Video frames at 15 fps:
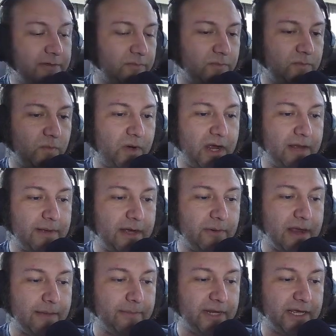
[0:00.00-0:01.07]
Why am I
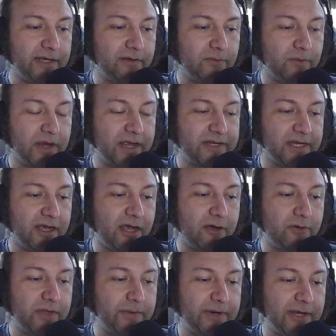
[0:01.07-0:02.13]
rambling? Ranting.
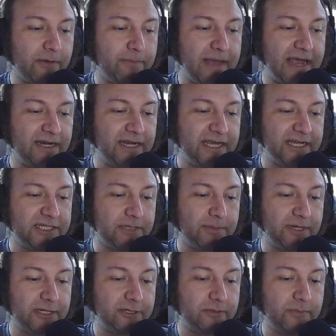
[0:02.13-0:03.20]
Oh, there we go. MAGA is the
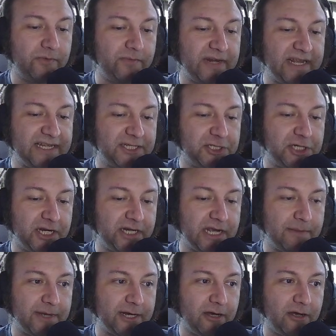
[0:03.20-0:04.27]
political movement. It's a
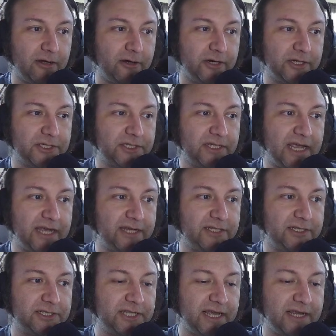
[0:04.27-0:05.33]
shakedown by con artists.
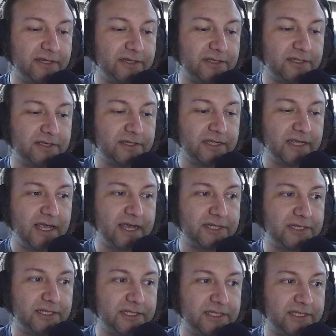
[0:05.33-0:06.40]
Excellent stance.
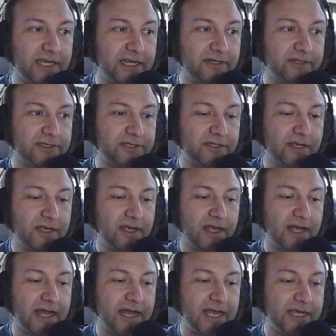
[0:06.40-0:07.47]
Excellent sentence.
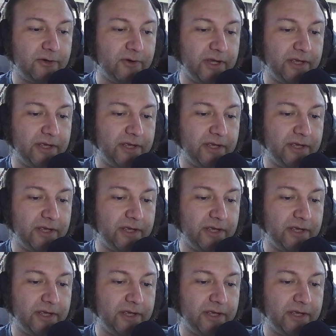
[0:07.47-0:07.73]
I agree.